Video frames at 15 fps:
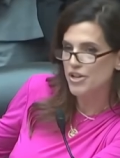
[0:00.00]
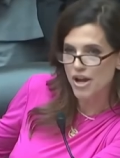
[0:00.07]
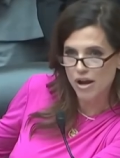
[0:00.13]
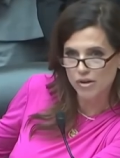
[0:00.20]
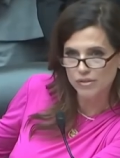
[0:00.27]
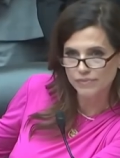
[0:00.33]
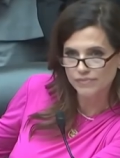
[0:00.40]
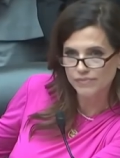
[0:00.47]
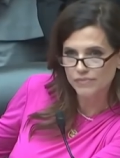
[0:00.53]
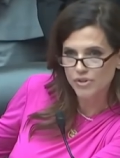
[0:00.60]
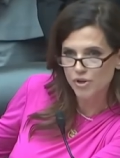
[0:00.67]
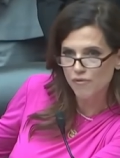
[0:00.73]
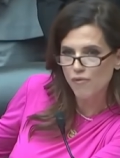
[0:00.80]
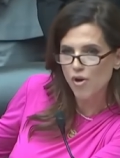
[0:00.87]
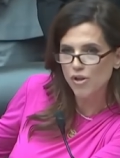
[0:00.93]
a no.
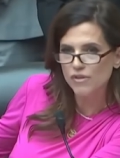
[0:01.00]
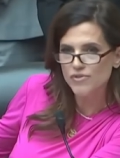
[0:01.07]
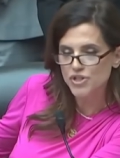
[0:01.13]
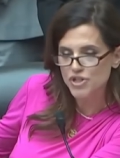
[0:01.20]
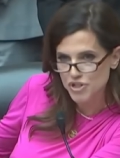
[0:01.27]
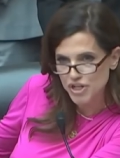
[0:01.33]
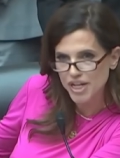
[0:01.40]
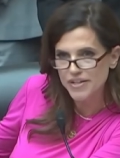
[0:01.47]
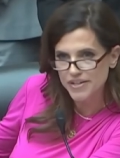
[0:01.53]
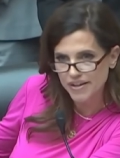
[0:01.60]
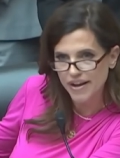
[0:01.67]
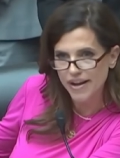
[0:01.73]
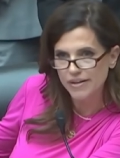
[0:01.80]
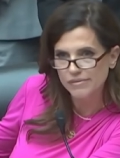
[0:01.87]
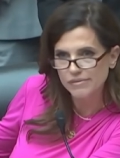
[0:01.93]
You're full of shit
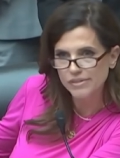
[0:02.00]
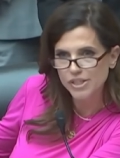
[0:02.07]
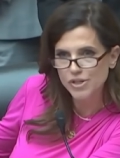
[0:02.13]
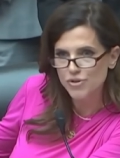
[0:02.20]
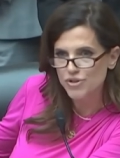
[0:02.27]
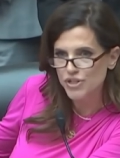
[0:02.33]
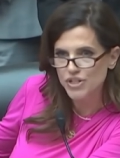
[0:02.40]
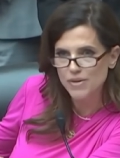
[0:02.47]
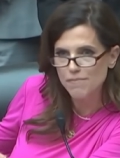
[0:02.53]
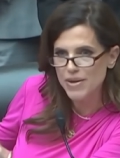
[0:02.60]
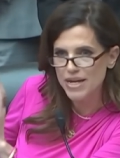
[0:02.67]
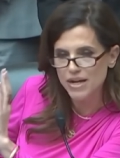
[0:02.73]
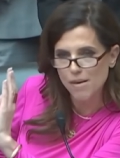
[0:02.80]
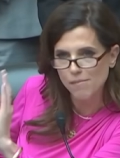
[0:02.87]
today. You're just being